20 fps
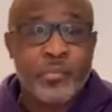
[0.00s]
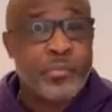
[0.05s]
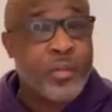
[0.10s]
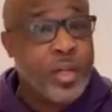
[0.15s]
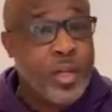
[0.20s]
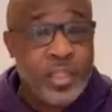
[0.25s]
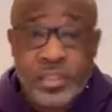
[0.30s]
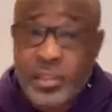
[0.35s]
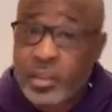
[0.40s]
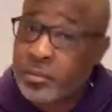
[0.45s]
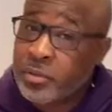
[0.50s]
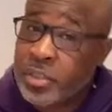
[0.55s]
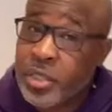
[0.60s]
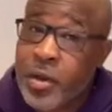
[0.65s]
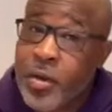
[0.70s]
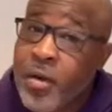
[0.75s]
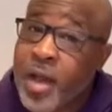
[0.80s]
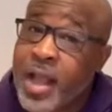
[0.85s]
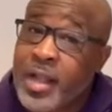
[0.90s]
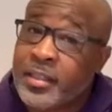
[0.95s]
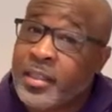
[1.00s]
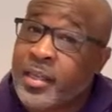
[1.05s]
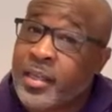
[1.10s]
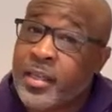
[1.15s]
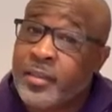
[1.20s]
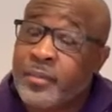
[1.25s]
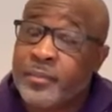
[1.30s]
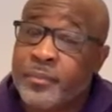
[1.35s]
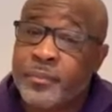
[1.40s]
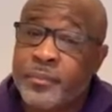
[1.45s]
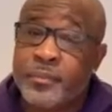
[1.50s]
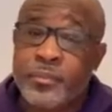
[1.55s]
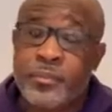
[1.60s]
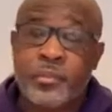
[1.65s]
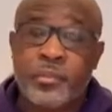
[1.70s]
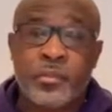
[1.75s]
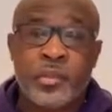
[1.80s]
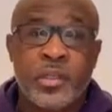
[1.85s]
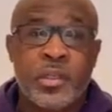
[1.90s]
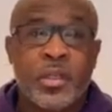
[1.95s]
But there's some snow out there.
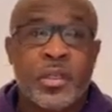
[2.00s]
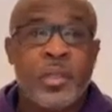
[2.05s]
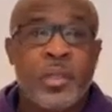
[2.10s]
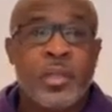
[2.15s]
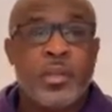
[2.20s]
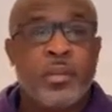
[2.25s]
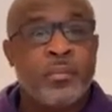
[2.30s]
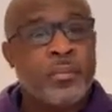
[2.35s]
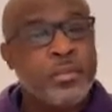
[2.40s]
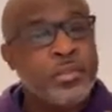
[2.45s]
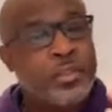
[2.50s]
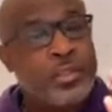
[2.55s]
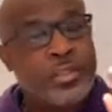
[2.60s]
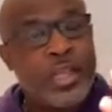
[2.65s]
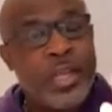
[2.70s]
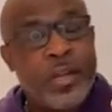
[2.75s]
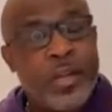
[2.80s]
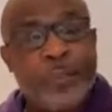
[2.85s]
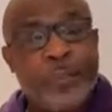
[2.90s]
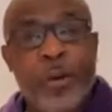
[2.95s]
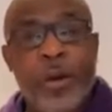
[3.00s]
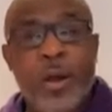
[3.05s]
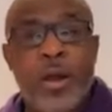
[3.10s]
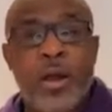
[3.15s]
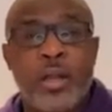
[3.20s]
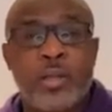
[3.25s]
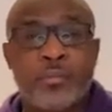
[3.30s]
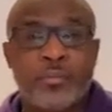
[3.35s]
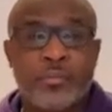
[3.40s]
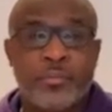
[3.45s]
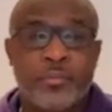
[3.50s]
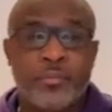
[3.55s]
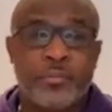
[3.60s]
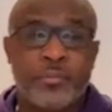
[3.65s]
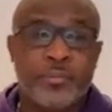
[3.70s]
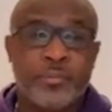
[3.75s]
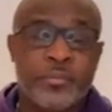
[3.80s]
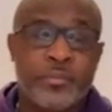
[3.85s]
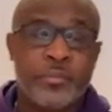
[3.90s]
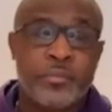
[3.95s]
But you set apart.
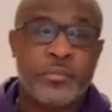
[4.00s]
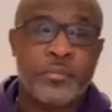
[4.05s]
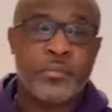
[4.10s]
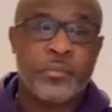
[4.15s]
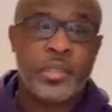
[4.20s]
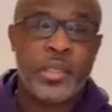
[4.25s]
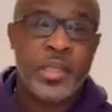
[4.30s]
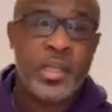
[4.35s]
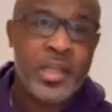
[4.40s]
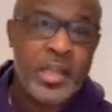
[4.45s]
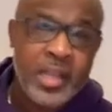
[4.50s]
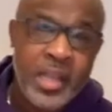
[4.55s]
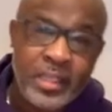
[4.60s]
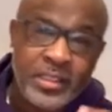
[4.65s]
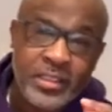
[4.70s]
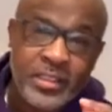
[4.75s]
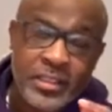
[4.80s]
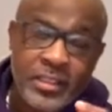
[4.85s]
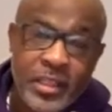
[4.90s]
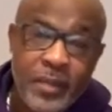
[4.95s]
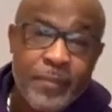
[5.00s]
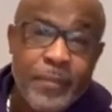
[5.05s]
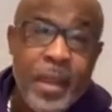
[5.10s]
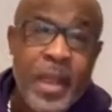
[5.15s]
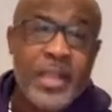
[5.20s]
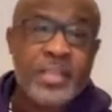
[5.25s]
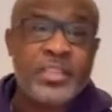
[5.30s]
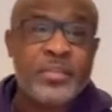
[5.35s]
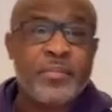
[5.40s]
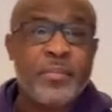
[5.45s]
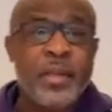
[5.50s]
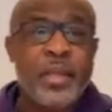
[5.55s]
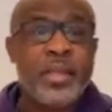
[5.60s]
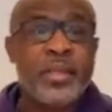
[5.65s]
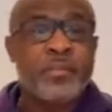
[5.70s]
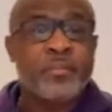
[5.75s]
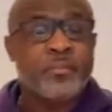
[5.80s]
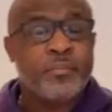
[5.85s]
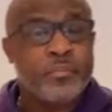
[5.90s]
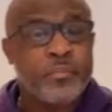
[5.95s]
Now, just imagine,
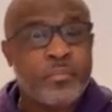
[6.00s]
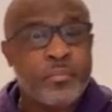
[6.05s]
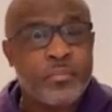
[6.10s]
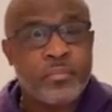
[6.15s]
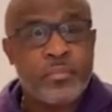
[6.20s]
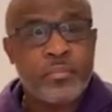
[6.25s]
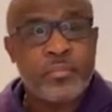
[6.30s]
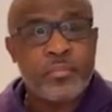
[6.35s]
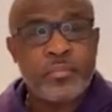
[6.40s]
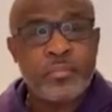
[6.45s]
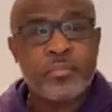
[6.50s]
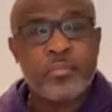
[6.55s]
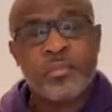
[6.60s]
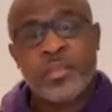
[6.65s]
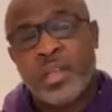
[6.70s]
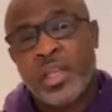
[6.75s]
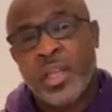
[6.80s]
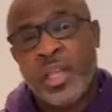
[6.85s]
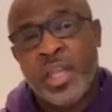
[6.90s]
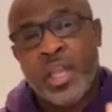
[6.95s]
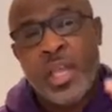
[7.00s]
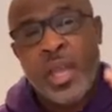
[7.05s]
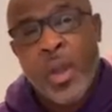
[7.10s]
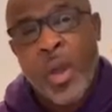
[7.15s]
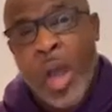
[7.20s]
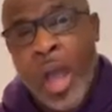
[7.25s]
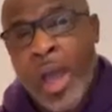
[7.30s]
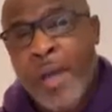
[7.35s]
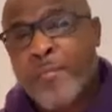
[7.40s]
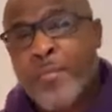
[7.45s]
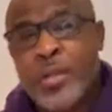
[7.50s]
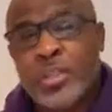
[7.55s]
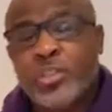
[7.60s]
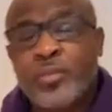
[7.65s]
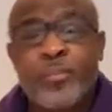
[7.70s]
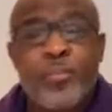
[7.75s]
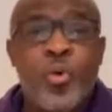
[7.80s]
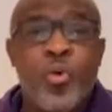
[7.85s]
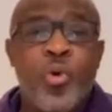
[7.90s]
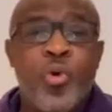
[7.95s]
man. How
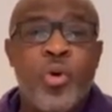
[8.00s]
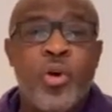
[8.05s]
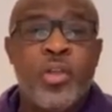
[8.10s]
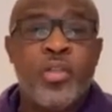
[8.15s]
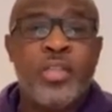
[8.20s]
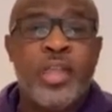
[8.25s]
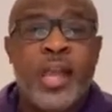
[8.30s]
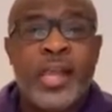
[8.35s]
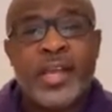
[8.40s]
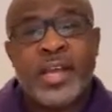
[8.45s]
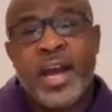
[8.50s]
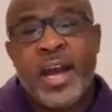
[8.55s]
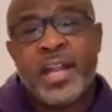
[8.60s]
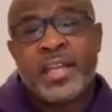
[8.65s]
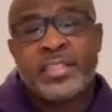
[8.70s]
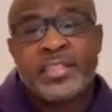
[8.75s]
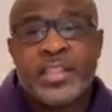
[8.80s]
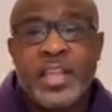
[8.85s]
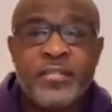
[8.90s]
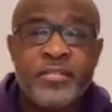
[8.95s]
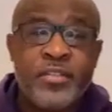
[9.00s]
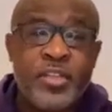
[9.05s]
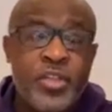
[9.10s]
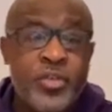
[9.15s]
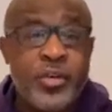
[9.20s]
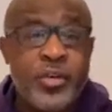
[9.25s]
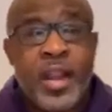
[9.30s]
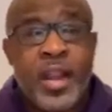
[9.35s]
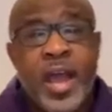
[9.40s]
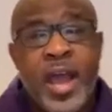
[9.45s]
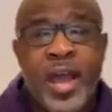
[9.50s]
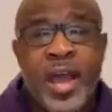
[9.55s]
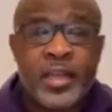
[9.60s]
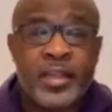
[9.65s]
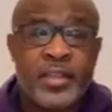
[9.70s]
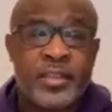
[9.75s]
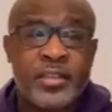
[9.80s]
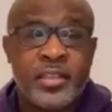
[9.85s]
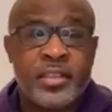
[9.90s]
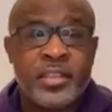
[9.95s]
much more that God has given you and I
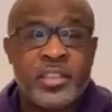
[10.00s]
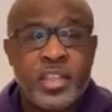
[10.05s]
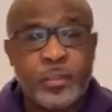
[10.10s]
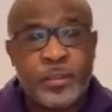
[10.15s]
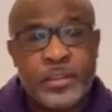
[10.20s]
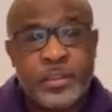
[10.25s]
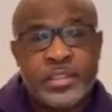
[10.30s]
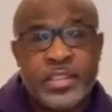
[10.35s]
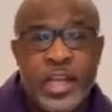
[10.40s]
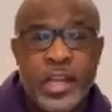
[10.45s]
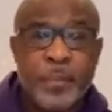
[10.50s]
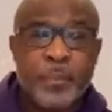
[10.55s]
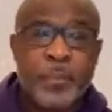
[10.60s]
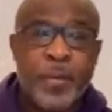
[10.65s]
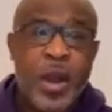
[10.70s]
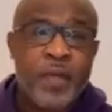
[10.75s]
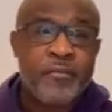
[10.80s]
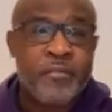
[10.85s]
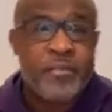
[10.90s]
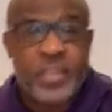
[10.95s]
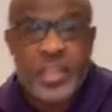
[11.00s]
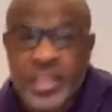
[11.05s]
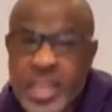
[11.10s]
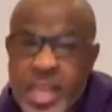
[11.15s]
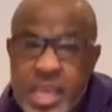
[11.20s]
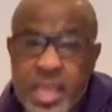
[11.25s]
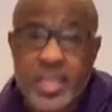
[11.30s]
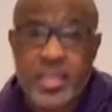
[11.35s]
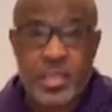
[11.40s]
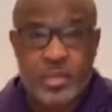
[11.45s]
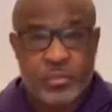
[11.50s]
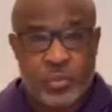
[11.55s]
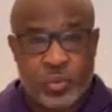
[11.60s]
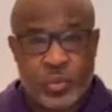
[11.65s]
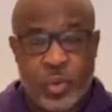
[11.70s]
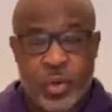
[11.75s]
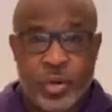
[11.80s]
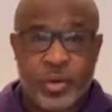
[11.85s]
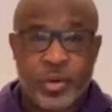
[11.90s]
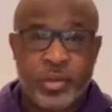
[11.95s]
to be set apart for the
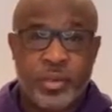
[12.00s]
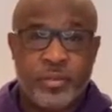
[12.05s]
kingdom's work?